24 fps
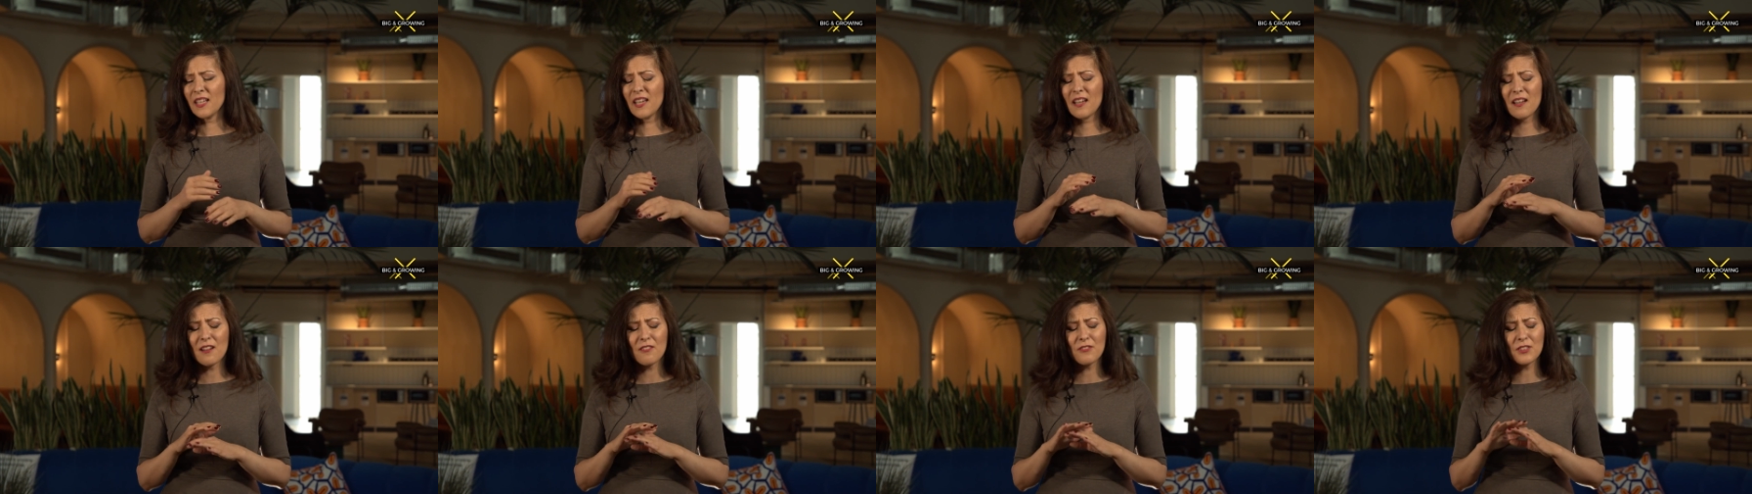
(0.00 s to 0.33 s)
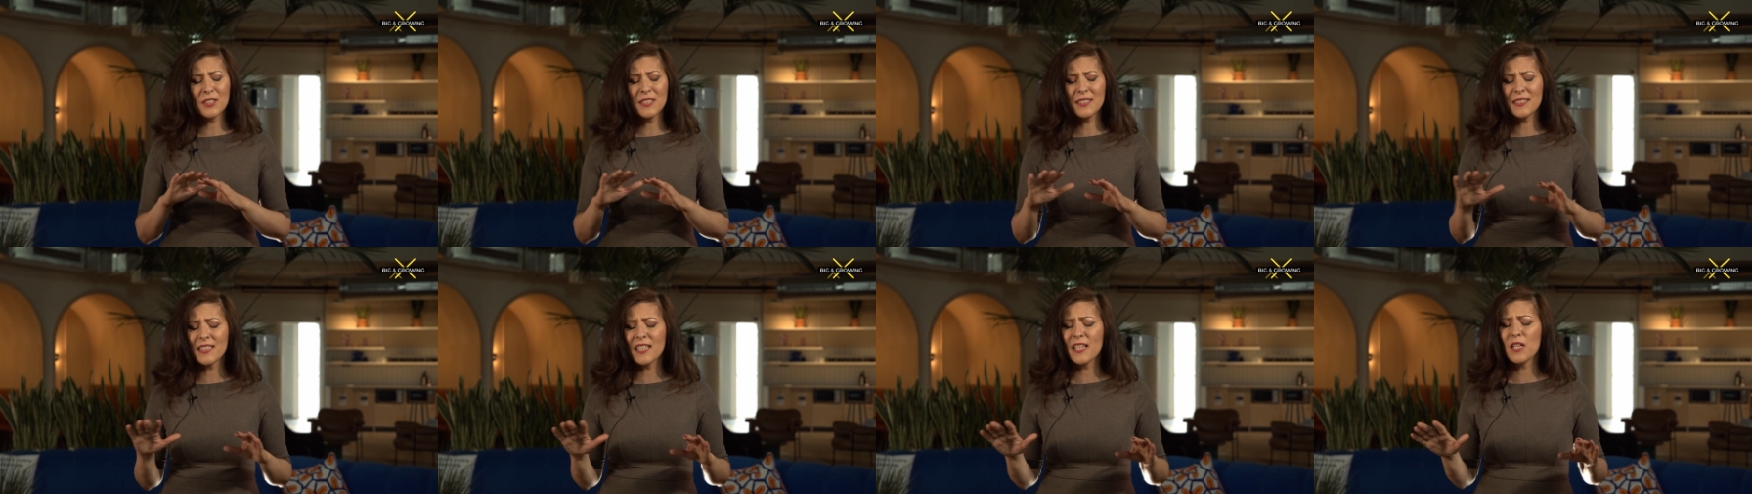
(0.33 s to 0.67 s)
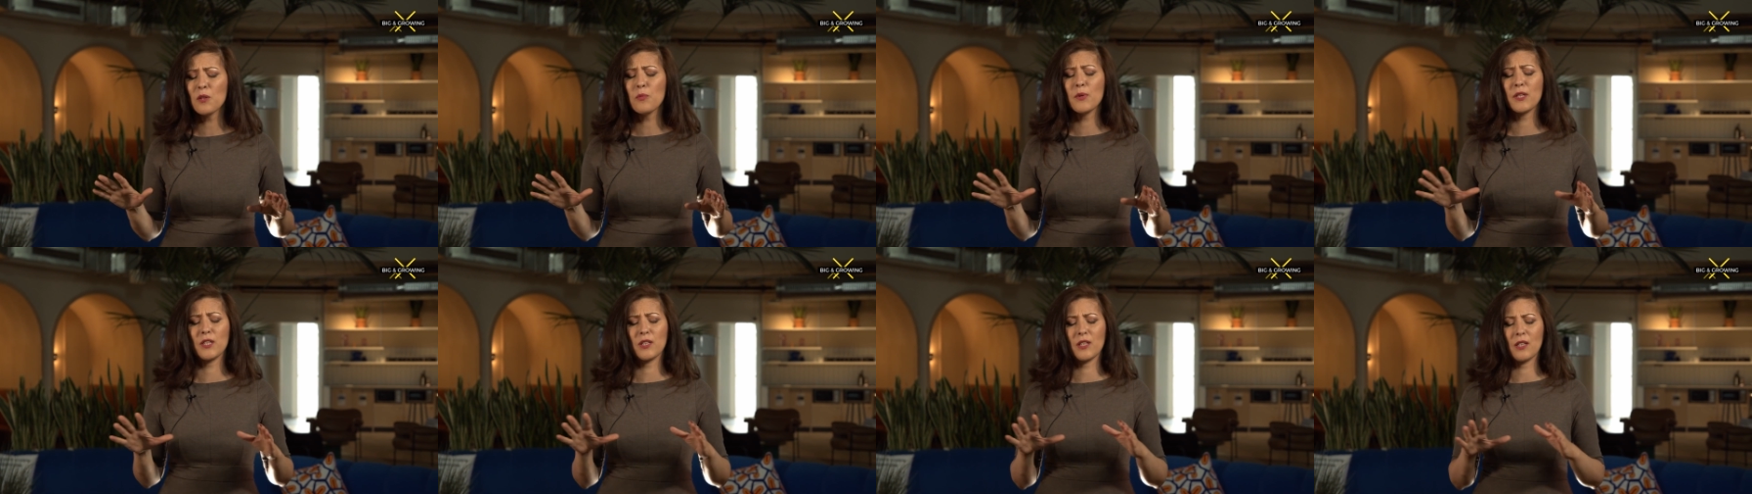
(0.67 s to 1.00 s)
every
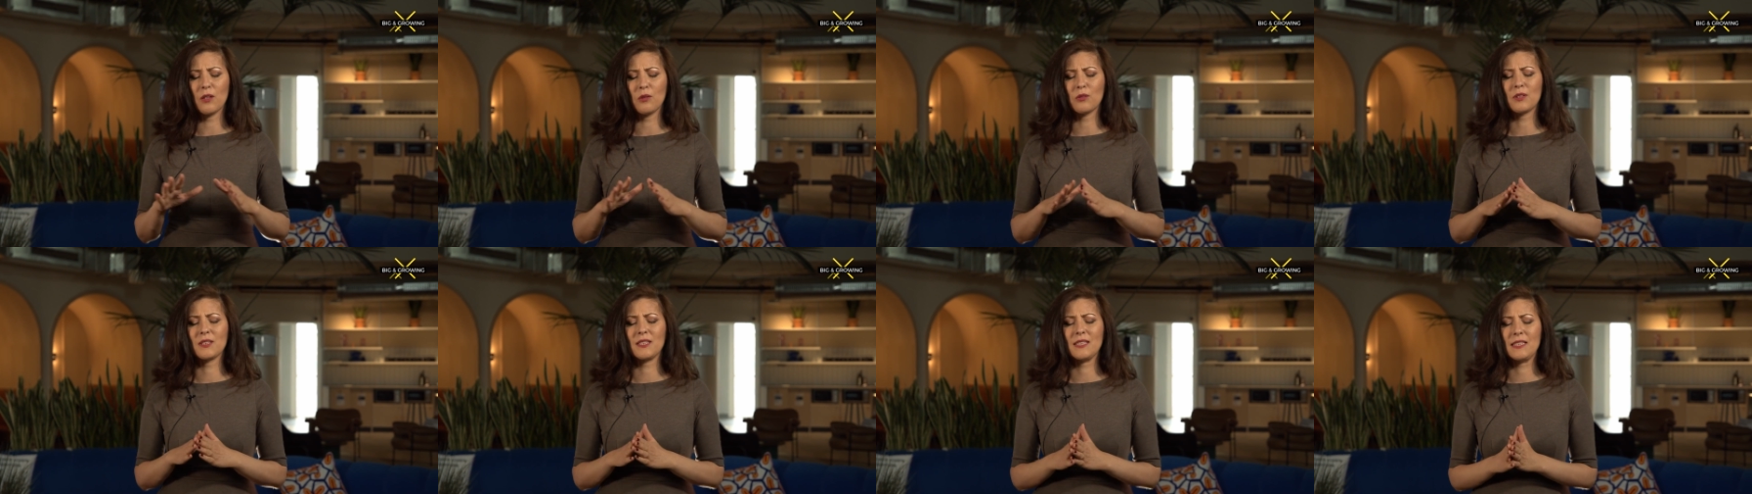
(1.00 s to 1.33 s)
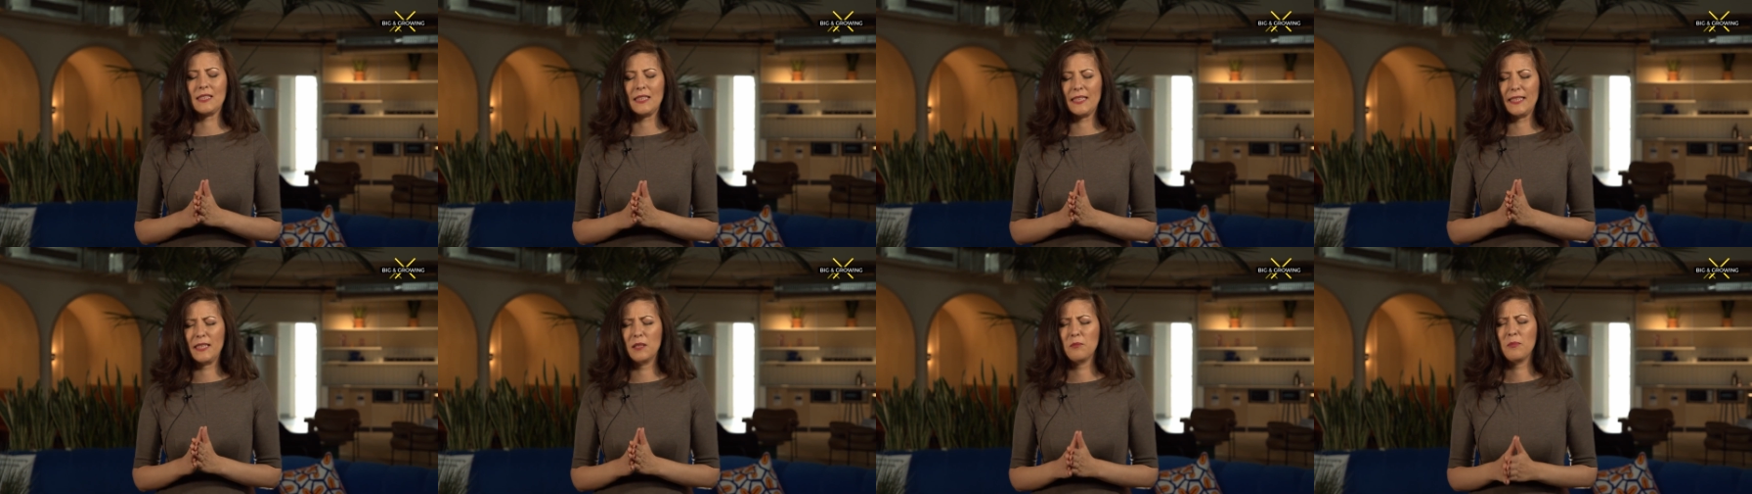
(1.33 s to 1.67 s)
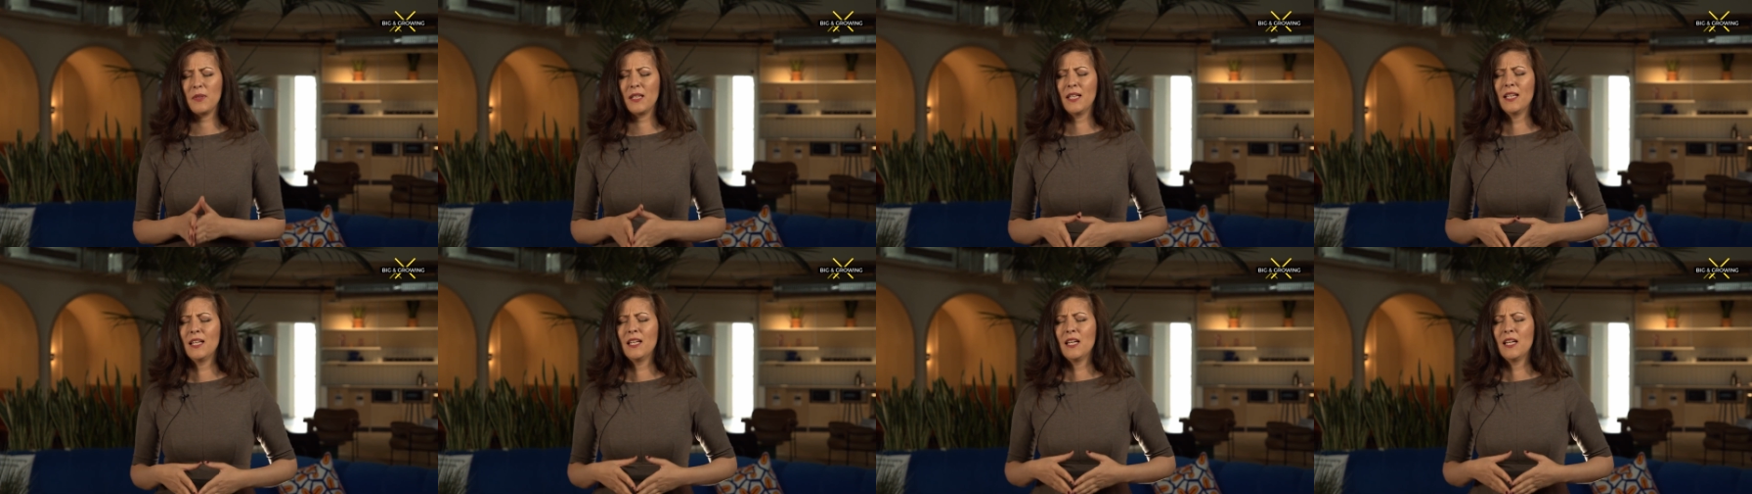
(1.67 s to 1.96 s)
day when you go to sleep,